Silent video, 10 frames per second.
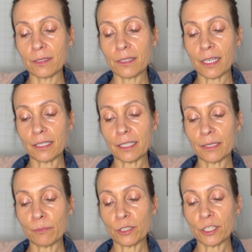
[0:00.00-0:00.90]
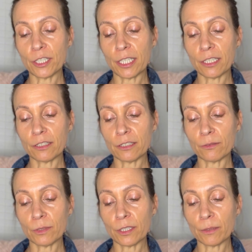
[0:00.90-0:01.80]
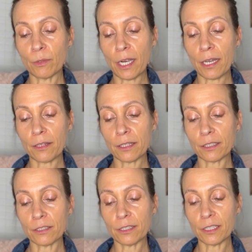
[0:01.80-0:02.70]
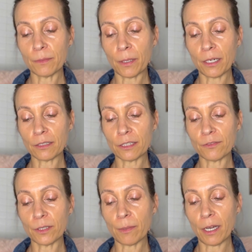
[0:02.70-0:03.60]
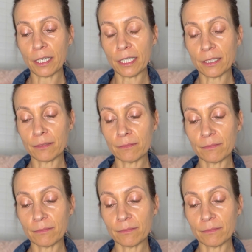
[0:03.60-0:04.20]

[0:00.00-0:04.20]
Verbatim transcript: sending appreciation with your breath into these parts of your body.